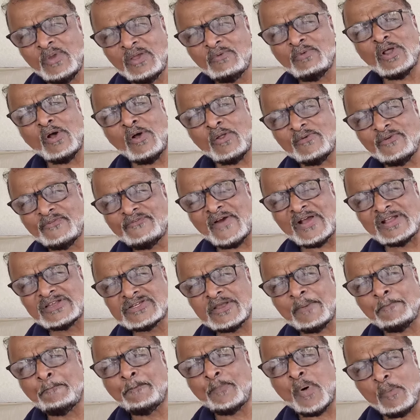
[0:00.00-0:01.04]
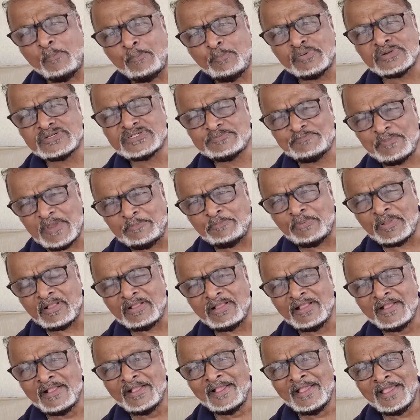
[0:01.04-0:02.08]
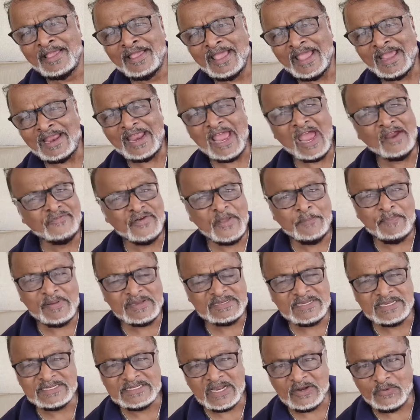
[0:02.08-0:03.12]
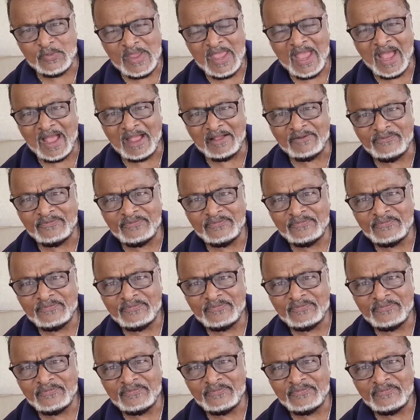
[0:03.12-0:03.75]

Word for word: we will always find some pompous people in every business that we have.